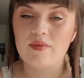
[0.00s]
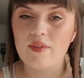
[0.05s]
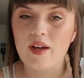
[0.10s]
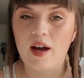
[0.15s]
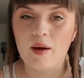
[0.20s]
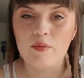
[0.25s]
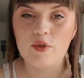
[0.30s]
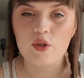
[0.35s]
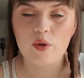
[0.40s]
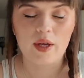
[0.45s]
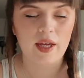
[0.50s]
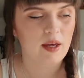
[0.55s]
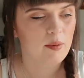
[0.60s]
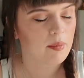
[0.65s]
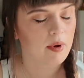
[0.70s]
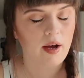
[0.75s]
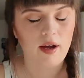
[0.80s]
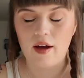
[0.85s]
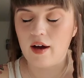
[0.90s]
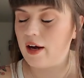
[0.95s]
I'm doing it
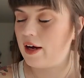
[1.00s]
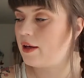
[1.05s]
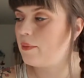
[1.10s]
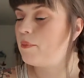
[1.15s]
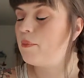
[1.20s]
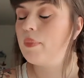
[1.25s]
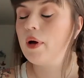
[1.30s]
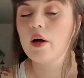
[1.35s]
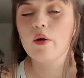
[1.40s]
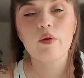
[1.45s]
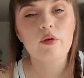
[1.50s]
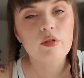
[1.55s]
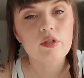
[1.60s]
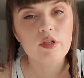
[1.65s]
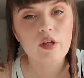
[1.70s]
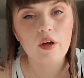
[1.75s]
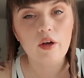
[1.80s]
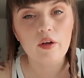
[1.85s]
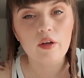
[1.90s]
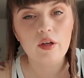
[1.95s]
by eye. But
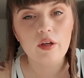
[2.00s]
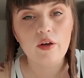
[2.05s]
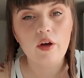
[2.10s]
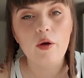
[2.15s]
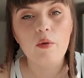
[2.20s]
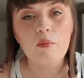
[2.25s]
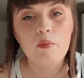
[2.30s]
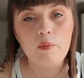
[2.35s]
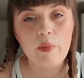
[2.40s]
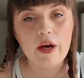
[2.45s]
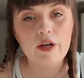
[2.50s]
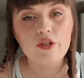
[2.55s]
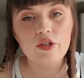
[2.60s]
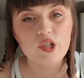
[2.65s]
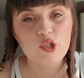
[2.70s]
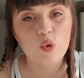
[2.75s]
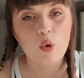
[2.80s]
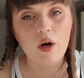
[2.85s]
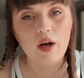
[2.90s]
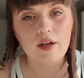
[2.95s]
also, you know, measure
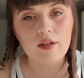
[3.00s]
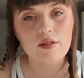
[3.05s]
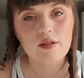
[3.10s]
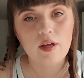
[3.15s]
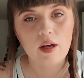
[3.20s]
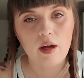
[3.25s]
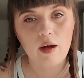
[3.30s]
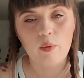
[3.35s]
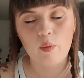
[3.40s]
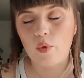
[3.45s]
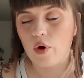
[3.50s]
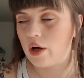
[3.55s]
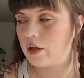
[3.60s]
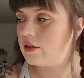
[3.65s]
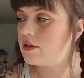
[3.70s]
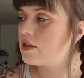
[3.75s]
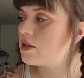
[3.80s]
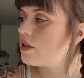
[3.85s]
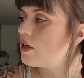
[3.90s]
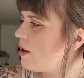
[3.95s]
twice, cut
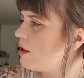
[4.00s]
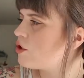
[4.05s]
once.